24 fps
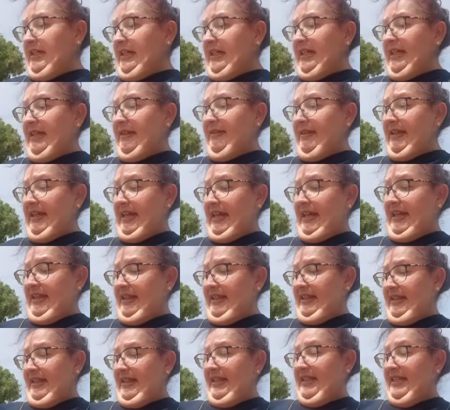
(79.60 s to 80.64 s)
And then
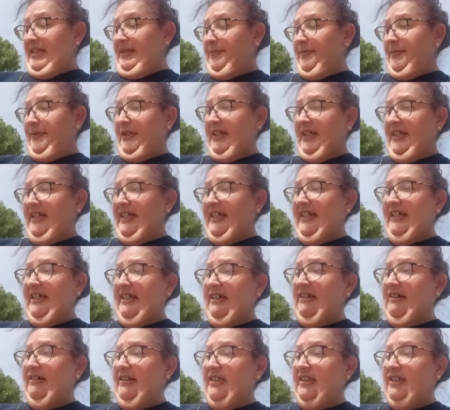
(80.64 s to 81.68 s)
this book
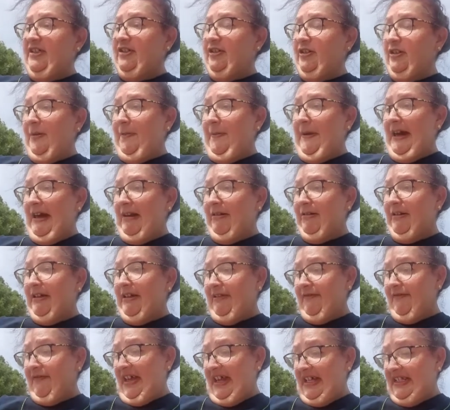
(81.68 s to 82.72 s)
here, it's Girl Power
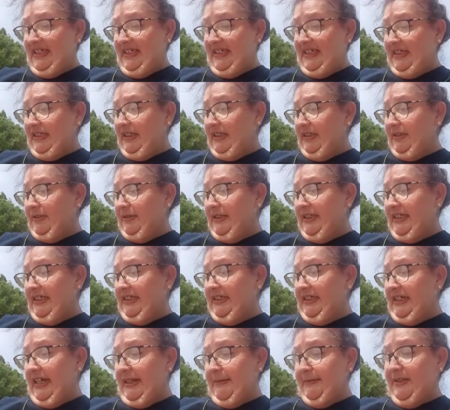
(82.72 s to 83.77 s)
Advanced
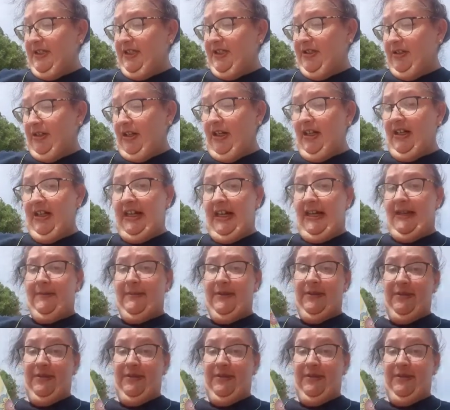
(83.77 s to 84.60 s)
Coloring. I'm strong, I'm